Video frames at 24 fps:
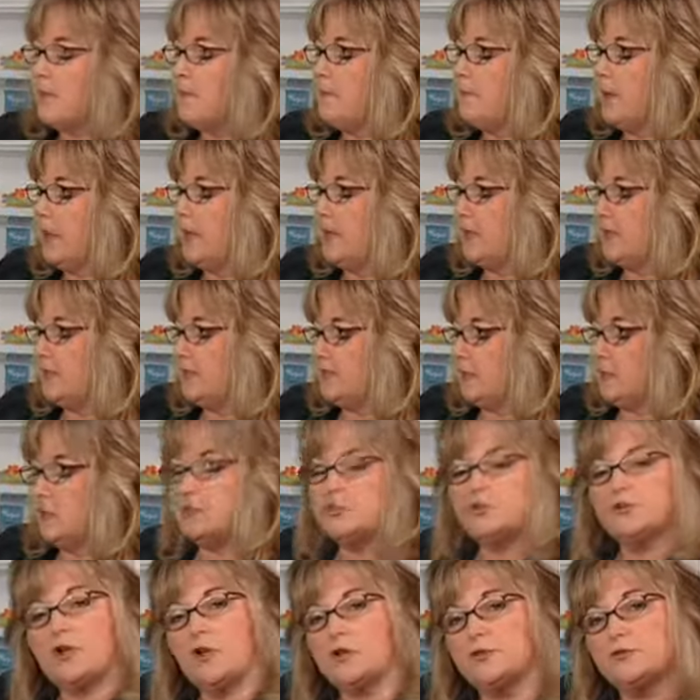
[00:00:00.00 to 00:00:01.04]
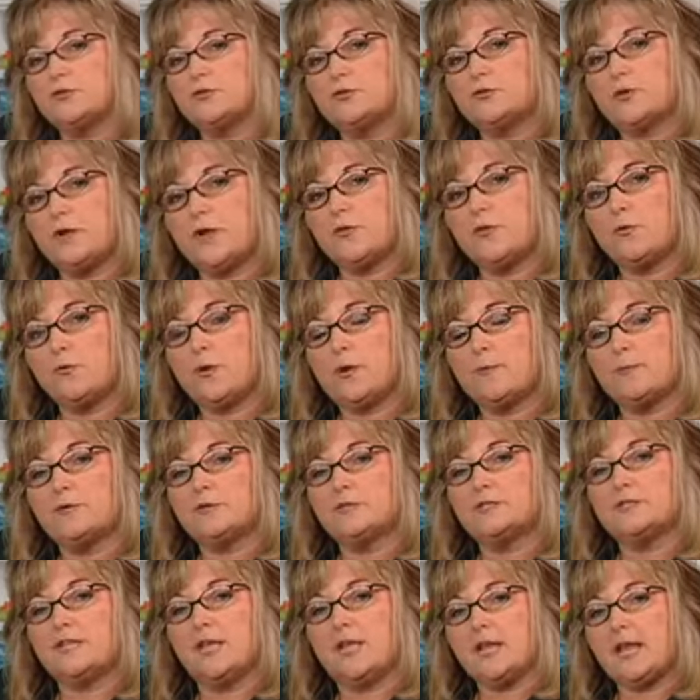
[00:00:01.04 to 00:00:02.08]
but you can also try the
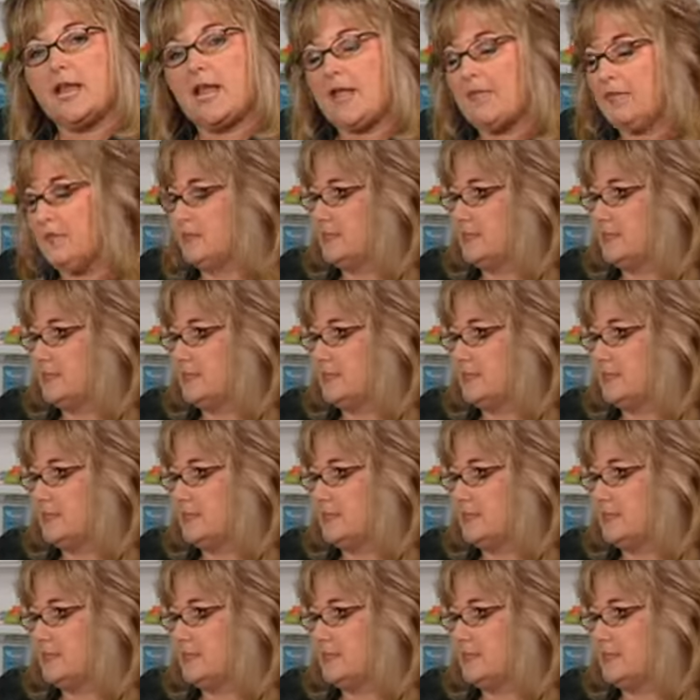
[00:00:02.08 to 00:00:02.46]
1% and the